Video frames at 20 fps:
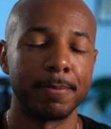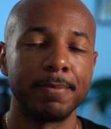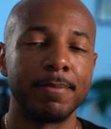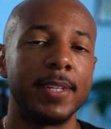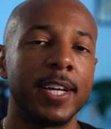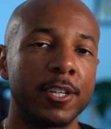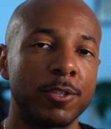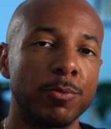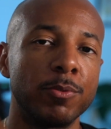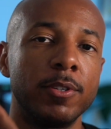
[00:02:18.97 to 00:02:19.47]

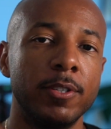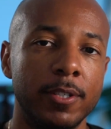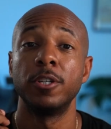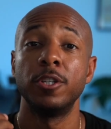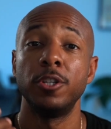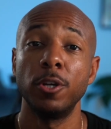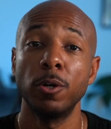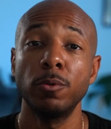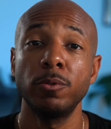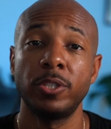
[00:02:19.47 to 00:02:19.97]
next one.
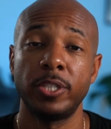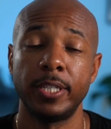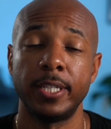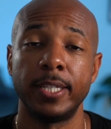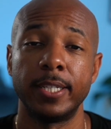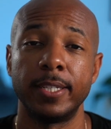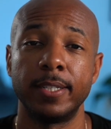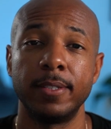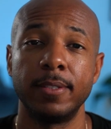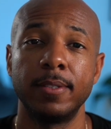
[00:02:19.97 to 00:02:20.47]

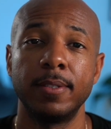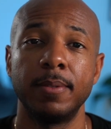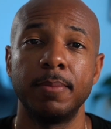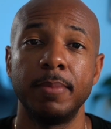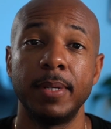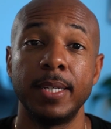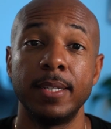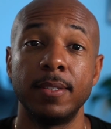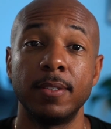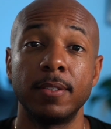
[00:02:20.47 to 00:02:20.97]
Yochien
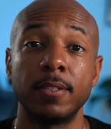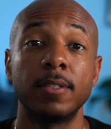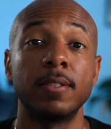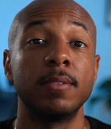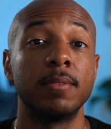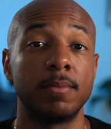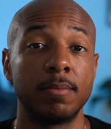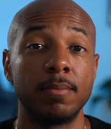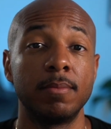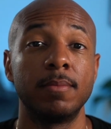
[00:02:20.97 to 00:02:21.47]

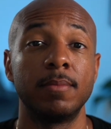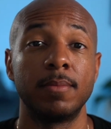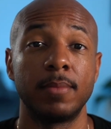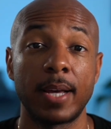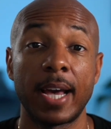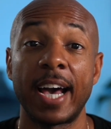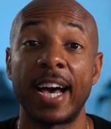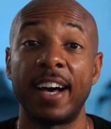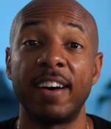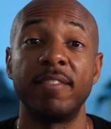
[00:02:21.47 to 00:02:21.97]
means
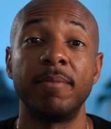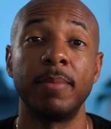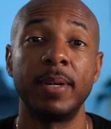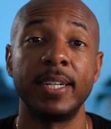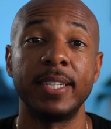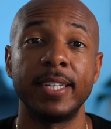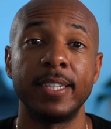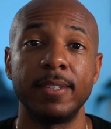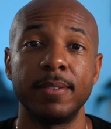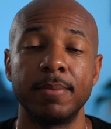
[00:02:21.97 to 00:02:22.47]
have
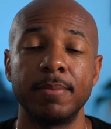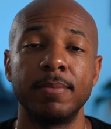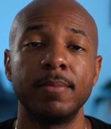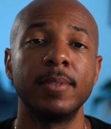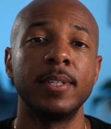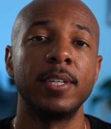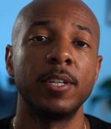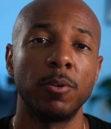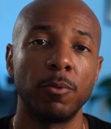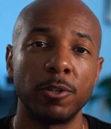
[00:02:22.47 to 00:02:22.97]
money,
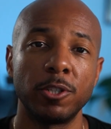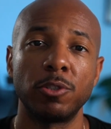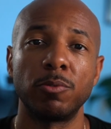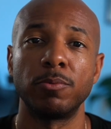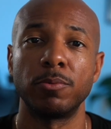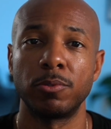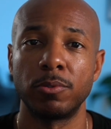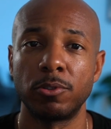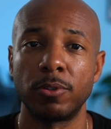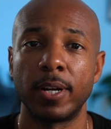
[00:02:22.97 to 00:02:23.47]
which
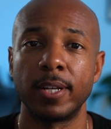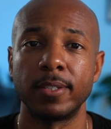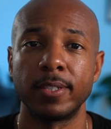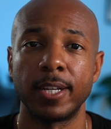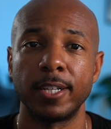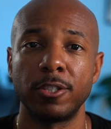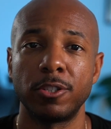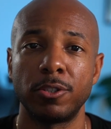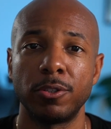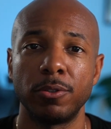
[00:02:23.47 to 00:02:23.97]

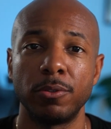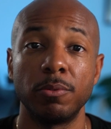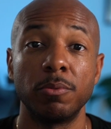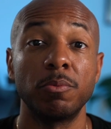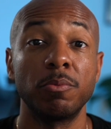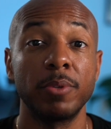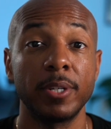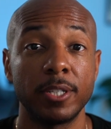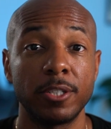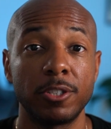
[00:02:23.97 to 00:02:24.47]
translates to
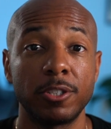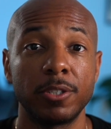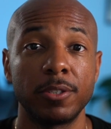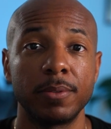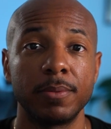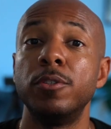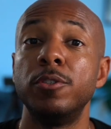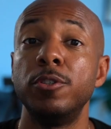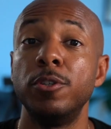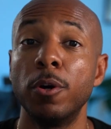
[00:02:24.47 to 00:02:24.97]

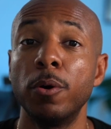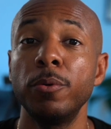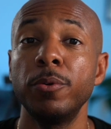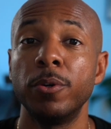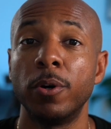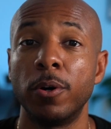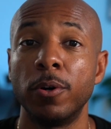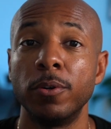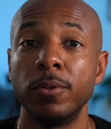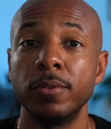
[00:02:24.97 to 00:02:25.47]
rich.
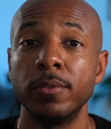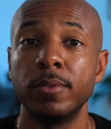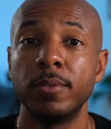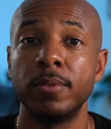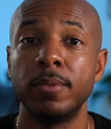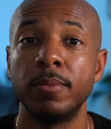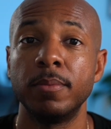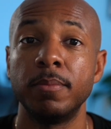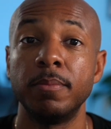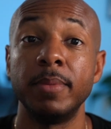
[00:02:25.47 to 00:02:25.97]

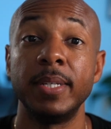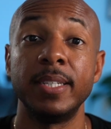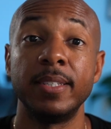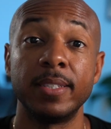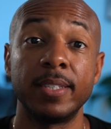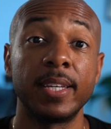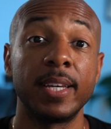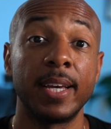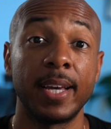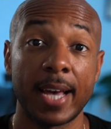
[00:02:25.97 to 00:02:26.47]
Yoyong
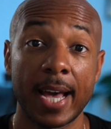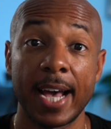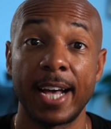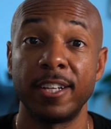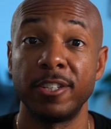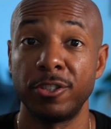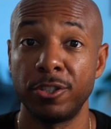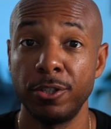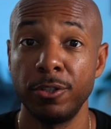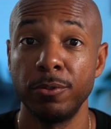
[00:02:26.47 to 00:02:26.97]
means
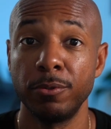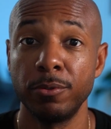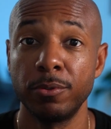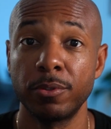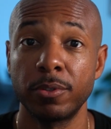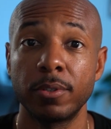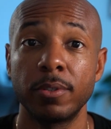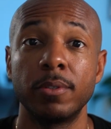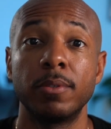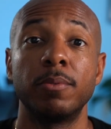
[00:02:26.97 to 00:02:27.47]
has
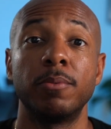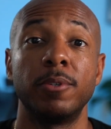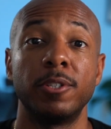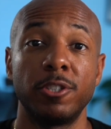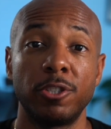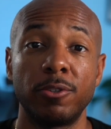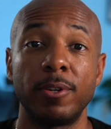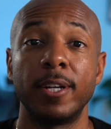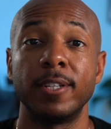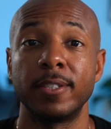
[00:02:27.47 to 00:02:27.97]
use,
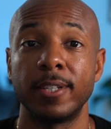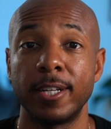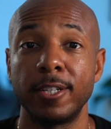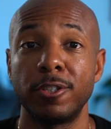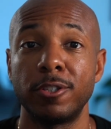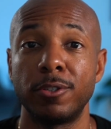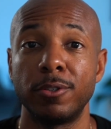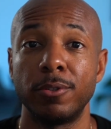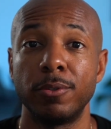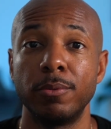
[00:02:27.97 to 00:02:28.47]
which
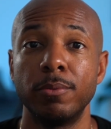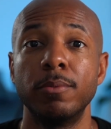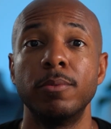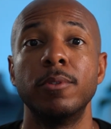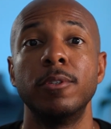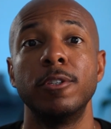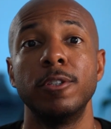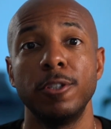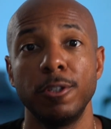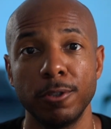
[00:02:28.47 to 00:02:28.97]
translates
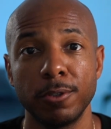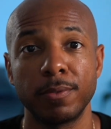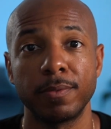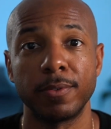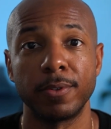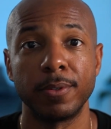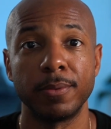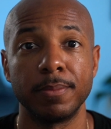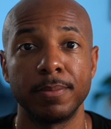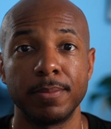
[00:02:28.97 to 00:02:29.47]
to
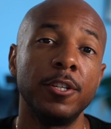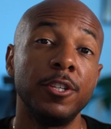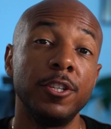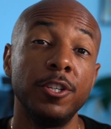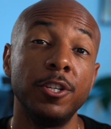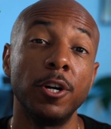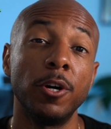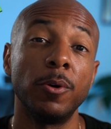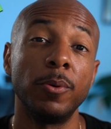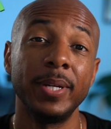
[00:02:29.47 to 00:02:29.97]
useful.
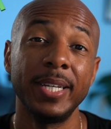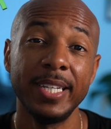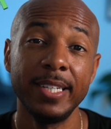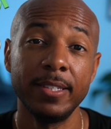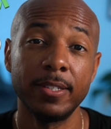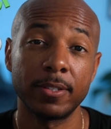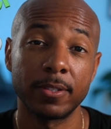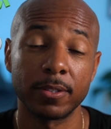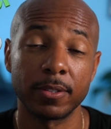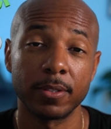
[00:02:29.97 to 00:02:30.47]

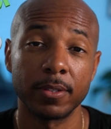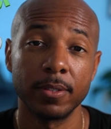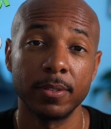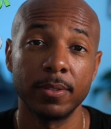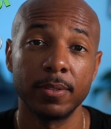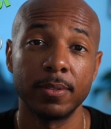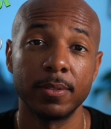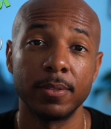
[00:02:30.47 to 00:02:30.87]
isu,